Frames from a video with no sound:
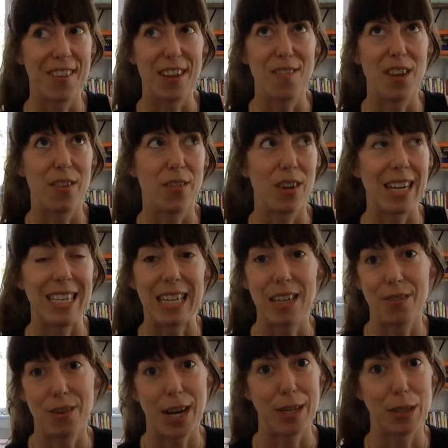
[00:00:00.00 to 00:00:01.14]
They've never
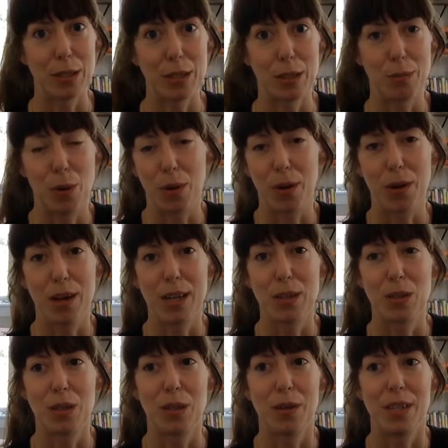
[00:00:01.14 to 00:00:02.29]
identified as a smoker.
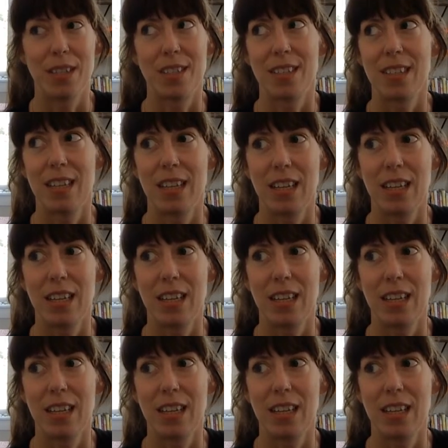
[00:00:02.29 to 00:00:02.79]
And so it's